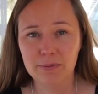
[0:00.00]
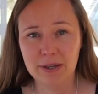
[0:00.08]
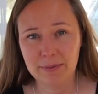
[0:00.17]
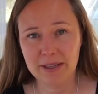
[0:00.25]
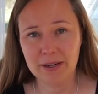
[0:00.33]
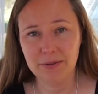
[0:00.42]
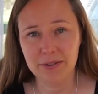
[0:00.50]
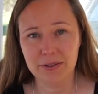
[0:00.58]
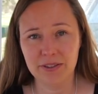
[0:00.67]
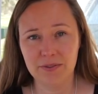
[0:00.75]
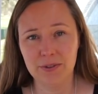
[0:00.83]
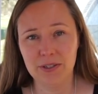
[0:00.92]
maybe that was
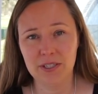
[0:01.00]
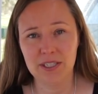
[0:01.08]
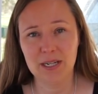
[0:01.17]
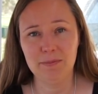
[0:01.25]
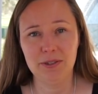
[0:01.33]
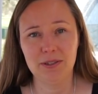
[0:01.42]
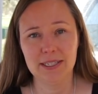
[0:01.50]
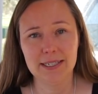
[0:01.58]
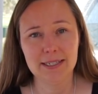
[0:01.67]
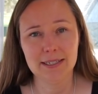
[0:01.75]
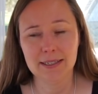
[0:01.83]
the first step you did.